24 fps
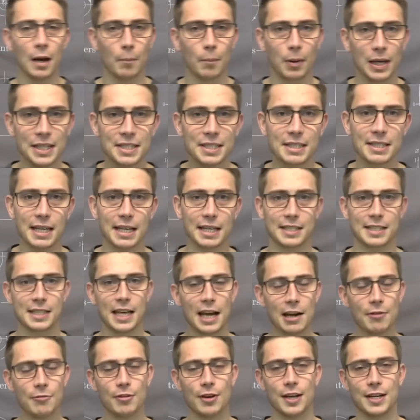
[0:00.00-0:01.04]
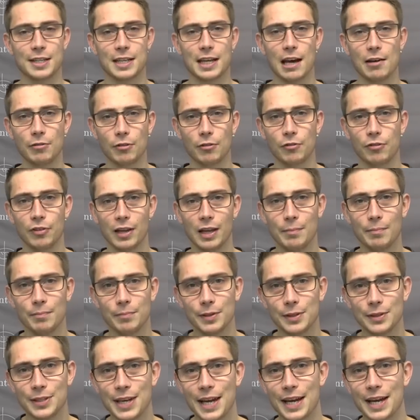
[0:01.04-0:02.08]
Please stay safe and have a
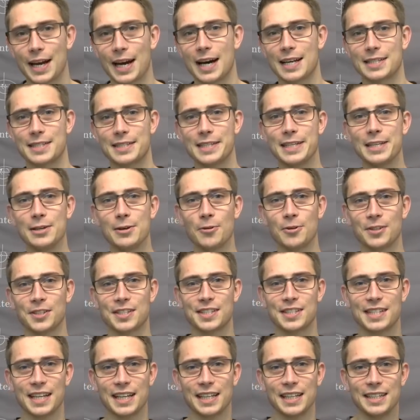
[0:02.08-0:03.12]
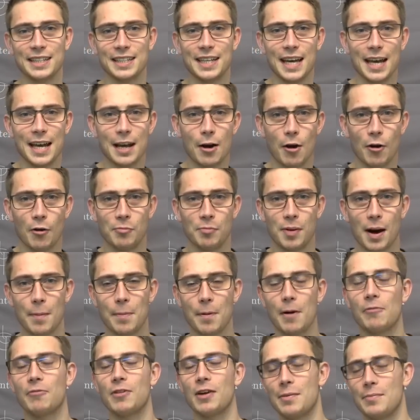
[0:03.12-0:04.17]
flammable day. I'll see you on the second day of
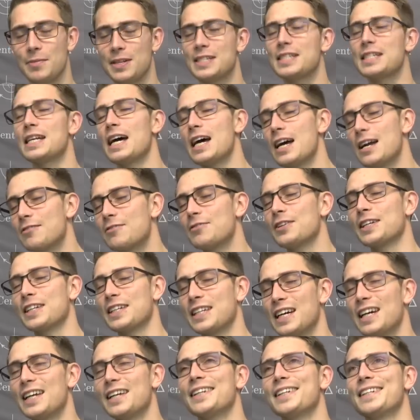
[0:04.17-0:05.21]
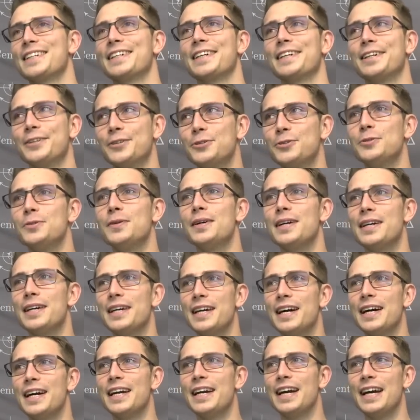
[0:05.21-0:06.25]
Papa Flammy's Advent Calendar. Ooh,
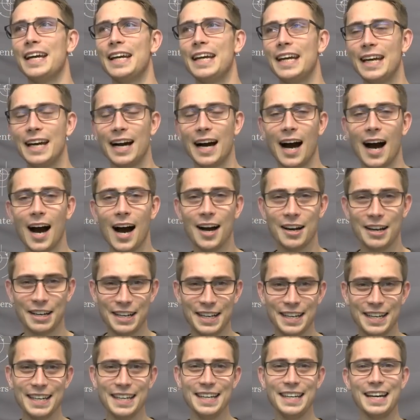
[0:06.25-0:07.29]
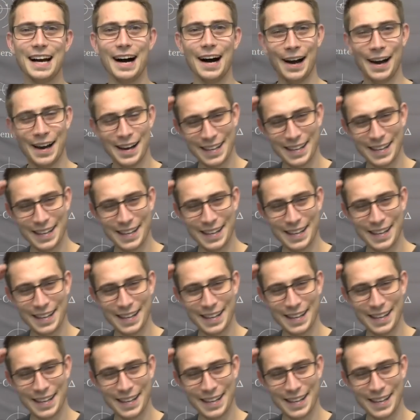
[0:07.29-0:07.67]
yeah, yeah, yeah. Hi here.